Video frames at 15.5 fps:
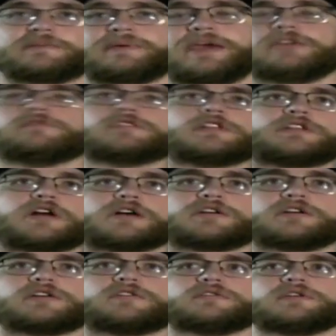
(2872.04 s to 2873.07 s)
But the
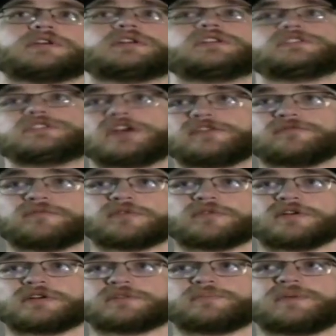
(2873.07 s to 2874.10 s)
Penta Penguin unlock
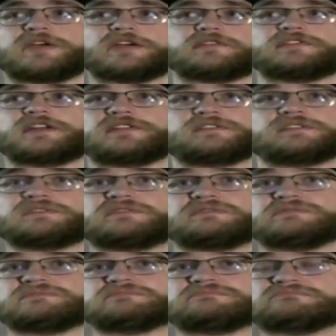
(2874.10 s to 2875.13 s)
code does
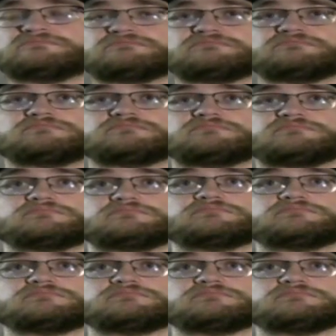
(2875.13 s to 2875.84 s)
work because that's